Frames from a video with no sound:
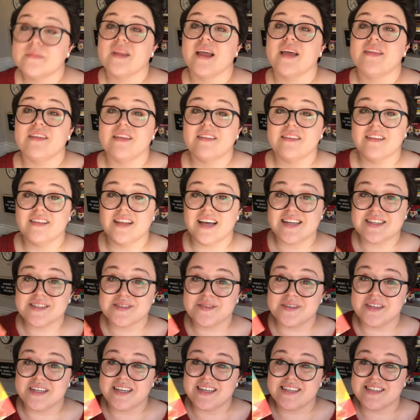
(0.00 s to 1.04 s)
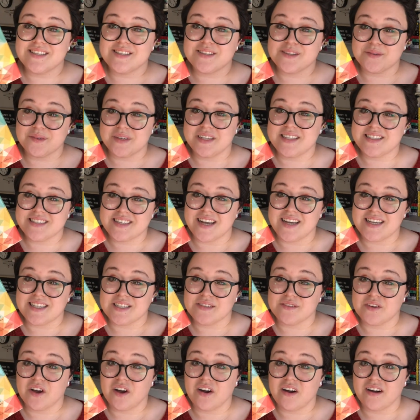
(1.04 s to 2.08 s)
And then the last one is Three Sides
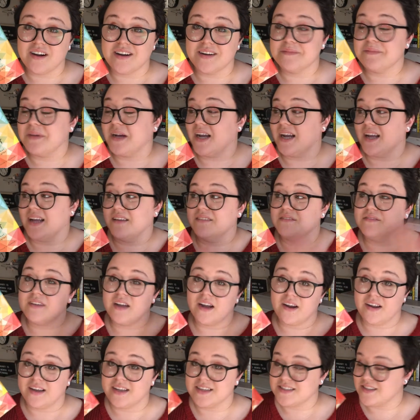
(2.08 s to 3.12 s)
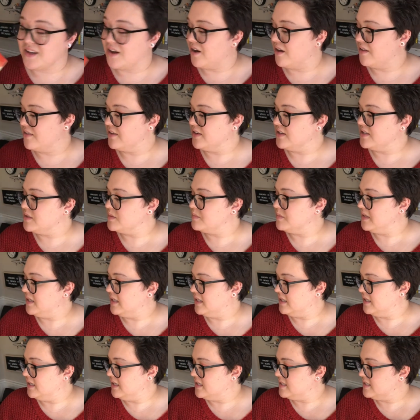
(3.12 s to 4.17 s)
of a Heart by various authors, but
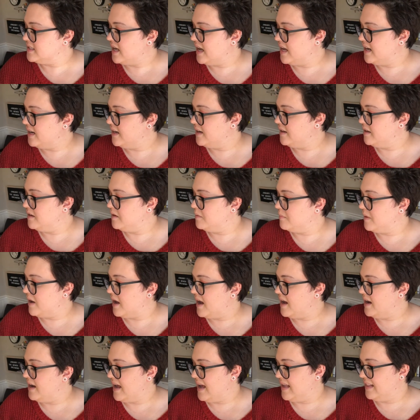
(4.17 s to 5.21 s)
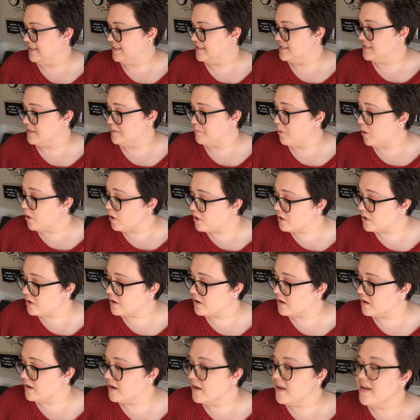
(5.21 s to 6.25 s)
it is edited by Natalie C.
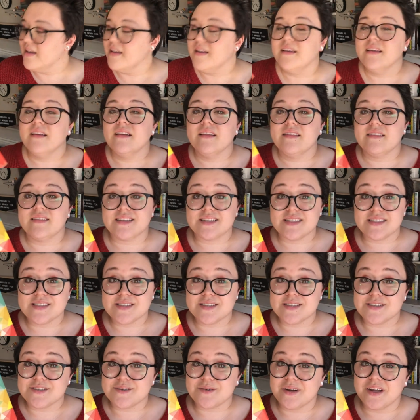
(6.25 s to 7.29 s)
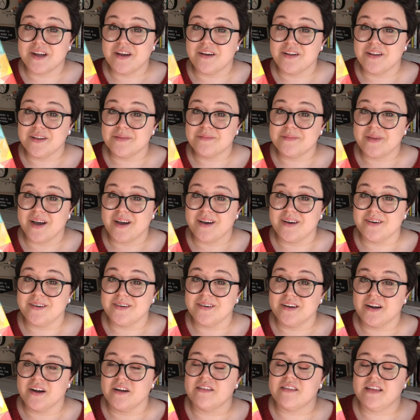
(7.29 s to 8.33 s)
Parker. This is a story all
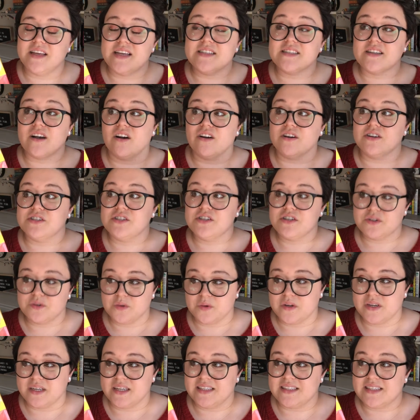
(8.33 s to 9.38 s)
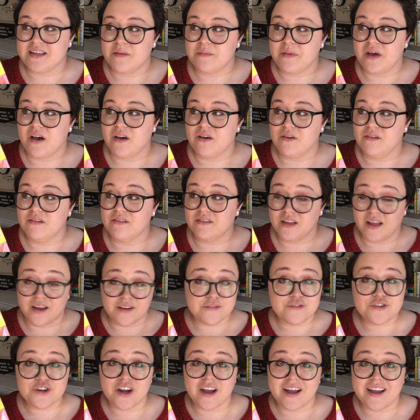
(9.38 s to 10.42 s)
about, or these are stories about
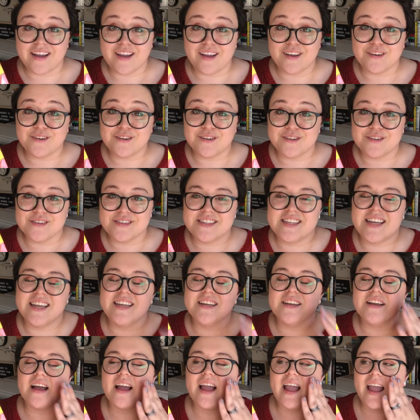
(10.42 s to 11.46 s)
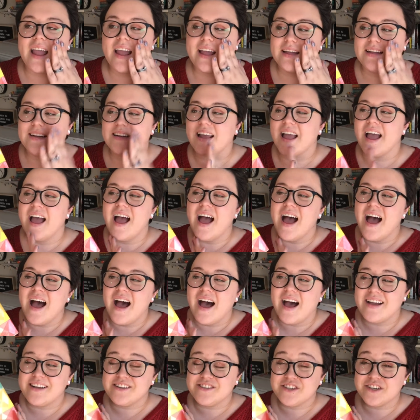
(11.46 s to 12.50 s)
love triangles. And
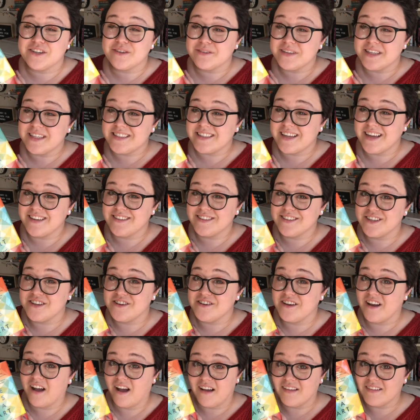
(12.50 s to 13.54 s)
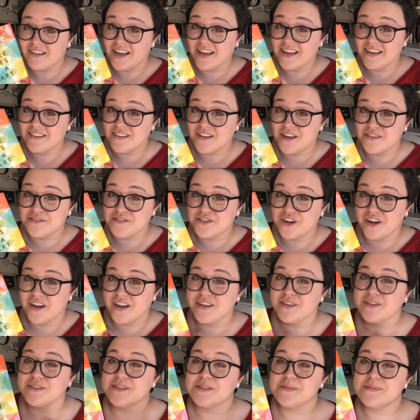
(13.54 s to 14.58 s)
I generally tend to not like love
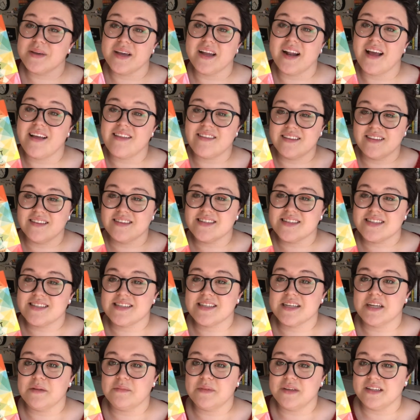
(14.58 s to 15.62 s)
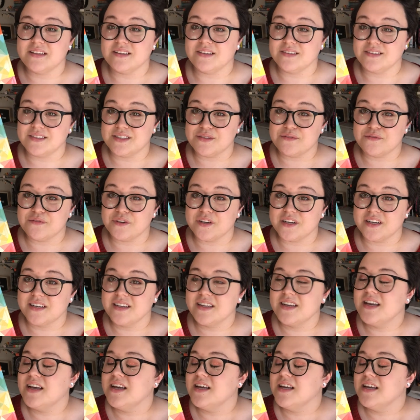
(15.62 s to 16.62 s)
triangles, but I think this is going to be a little different